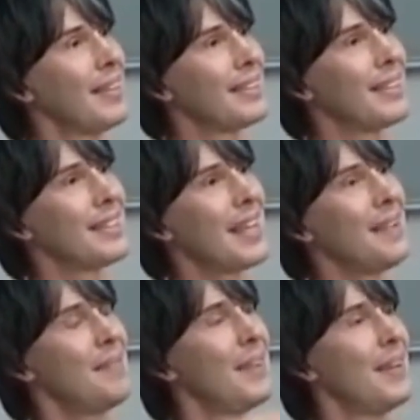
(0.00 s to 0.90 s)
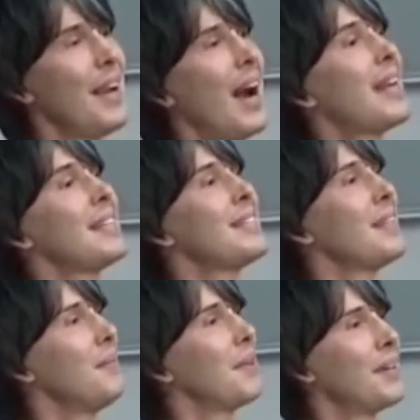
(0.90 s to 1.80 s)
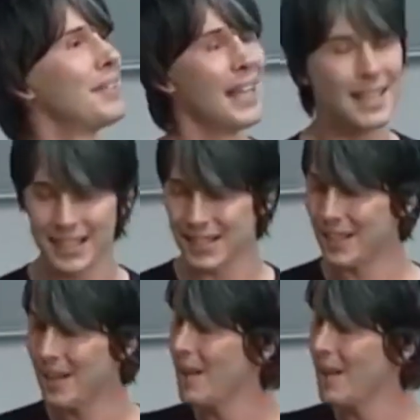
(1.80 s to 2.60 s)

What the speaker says: so the same isotope contents.